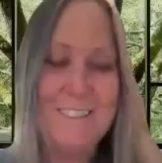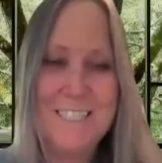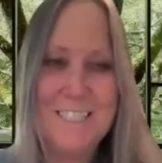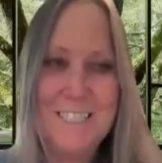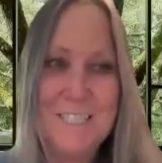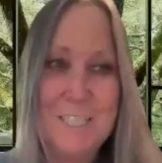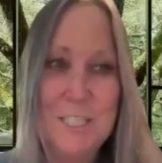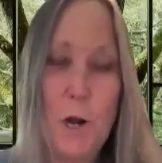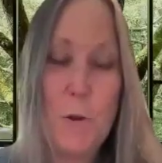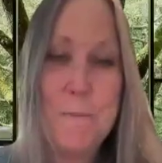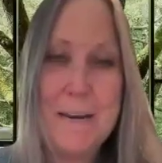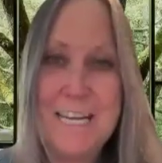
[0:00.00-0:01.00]
There's such a
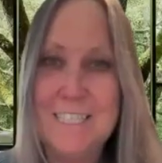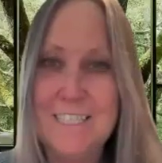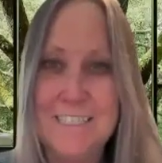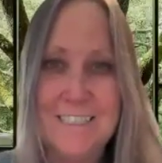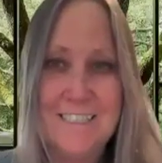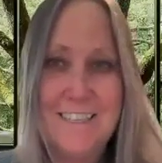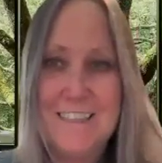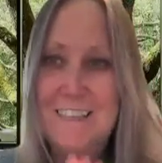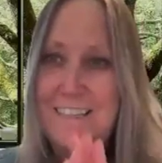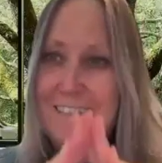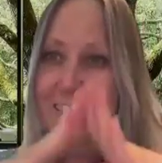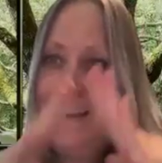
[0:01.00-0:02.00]
determination and
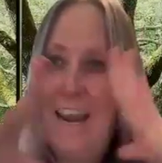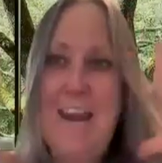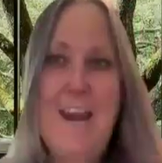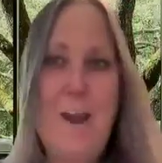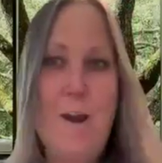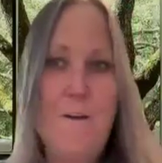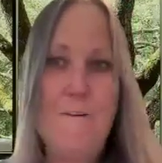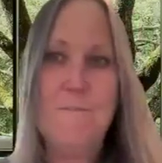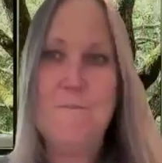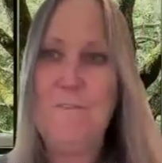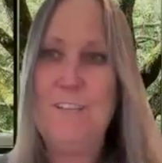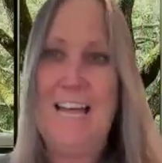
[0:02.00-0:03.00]
the
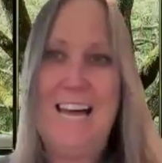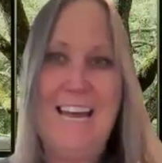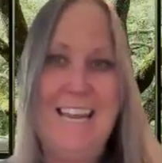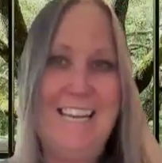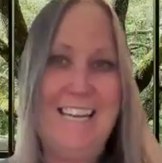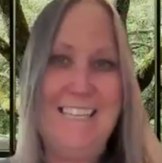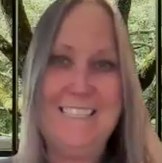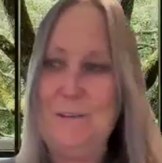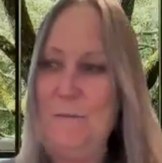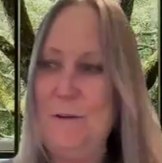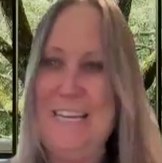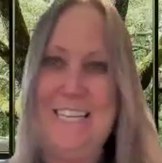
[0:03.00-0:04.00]
hair flying in
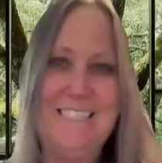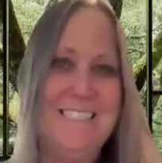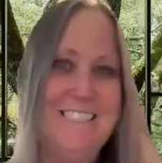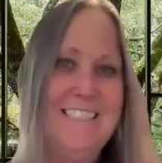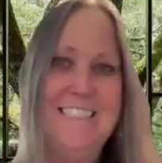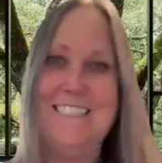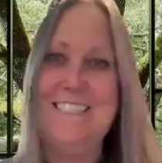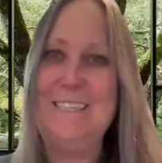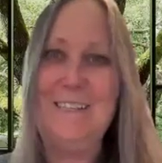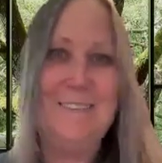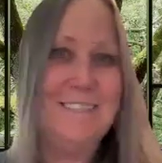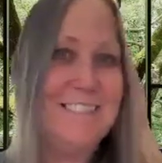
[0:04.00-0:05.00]
the wind and,
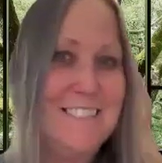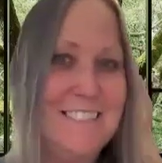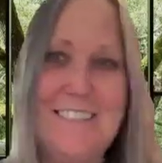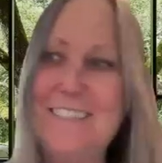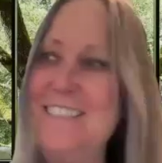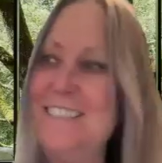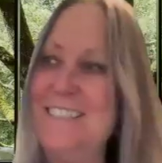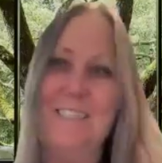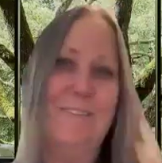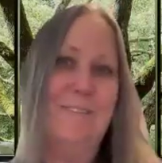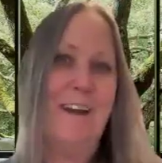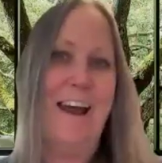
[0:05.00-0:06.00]
just on this
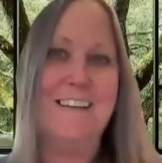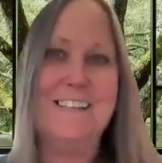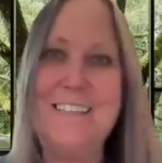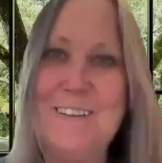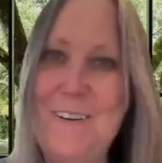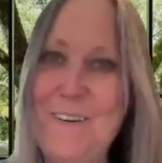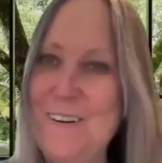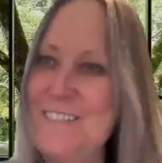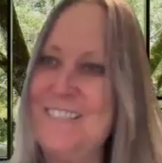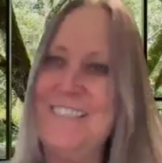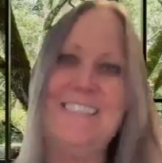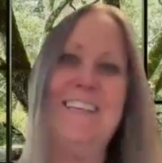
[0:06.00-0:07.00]
little rocking
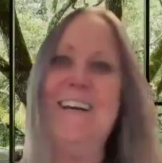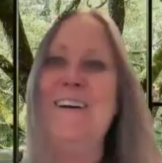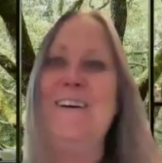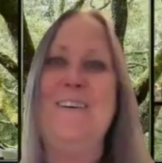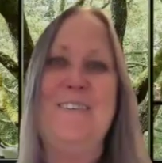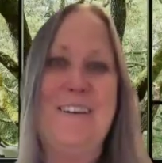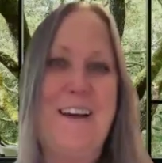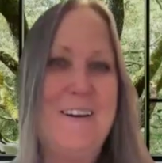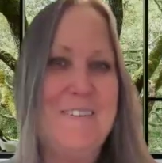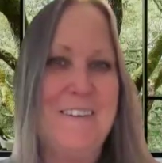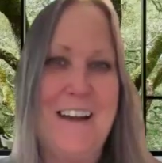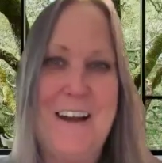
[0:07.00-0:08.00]
horse, like go,
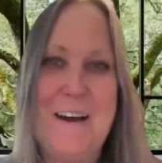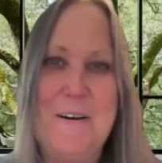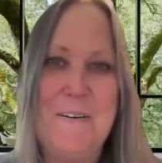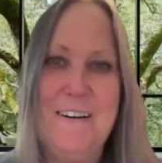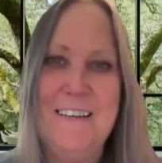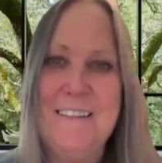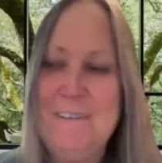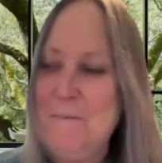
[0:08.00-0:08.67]
go, go.